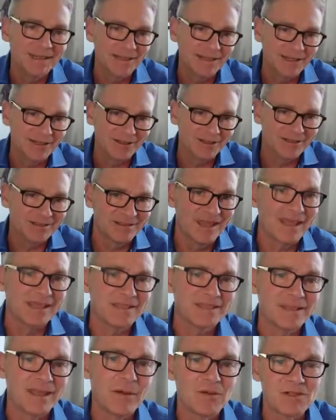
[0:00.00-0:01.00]

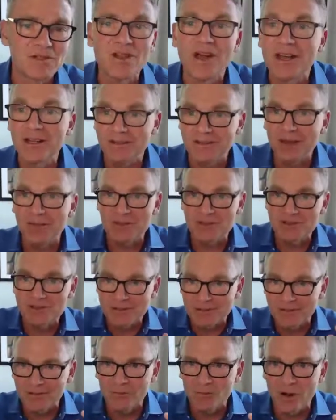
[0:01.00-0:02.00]
That was done. That
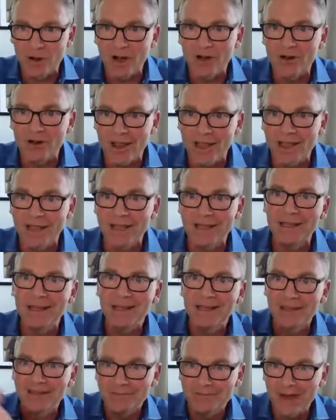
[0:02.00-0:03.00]
was where a
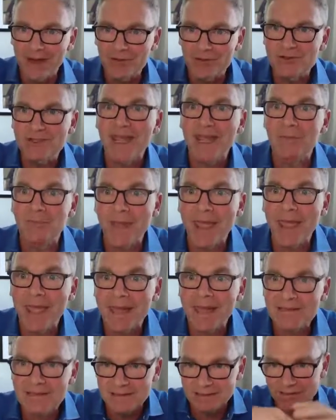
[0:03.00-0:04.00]
virus got
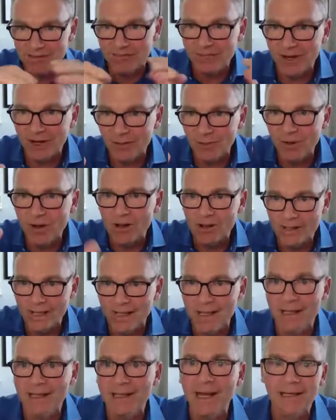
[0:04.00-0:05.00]
past the firewall
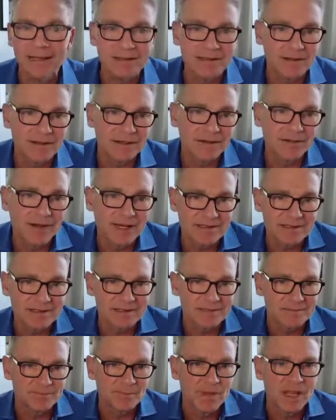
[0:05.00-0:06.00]
and got into the
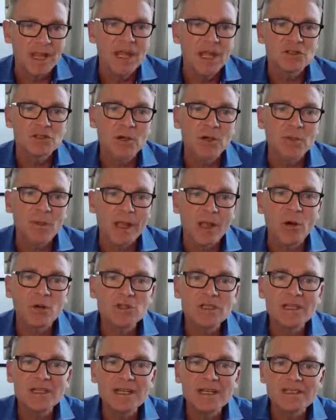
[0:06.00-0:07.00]
devices. So anyway,
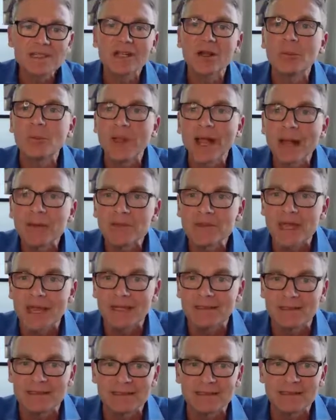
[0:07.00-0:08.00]
OT needs to comply with
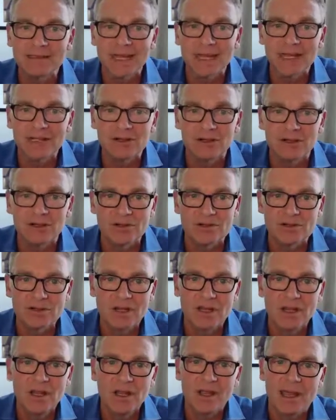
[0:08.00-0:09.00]
the IT
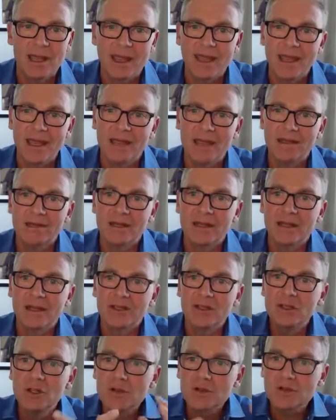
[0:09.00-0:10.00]
standards and
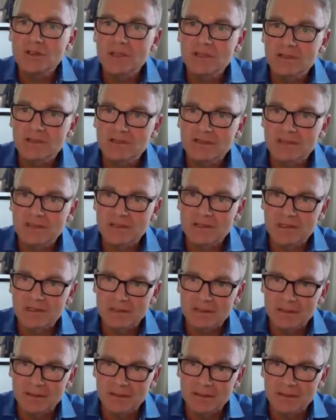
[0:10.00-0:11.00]
use this
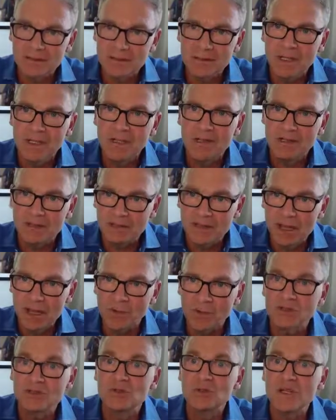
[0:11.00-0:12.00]
system, the
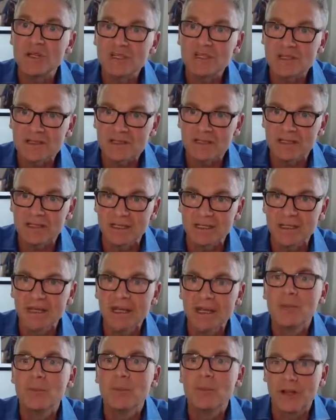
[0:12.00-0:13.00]
network,
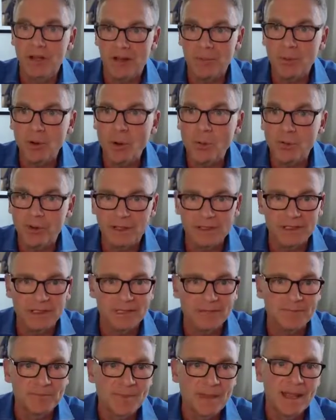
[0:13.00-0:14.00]
judiciously but
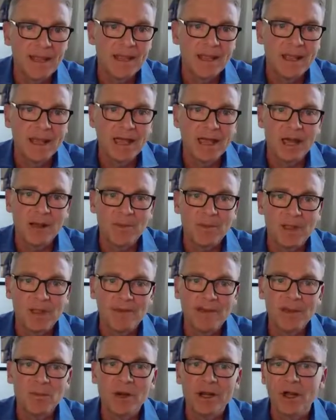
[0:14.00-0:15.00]
appropriately.
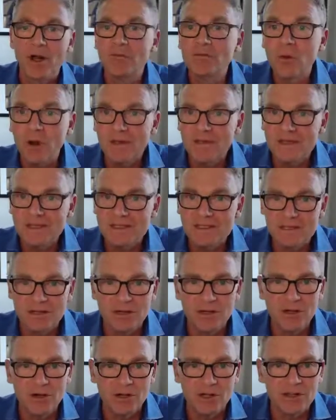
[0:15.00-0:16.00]
And they want to avoid these
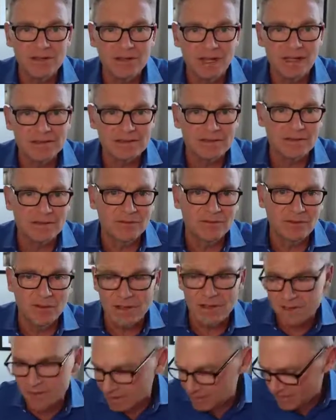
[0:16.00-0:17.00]
security
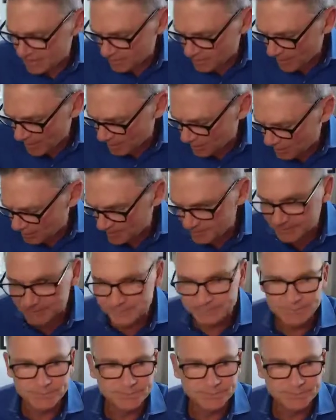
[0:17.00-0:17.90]
threats I just mentioned.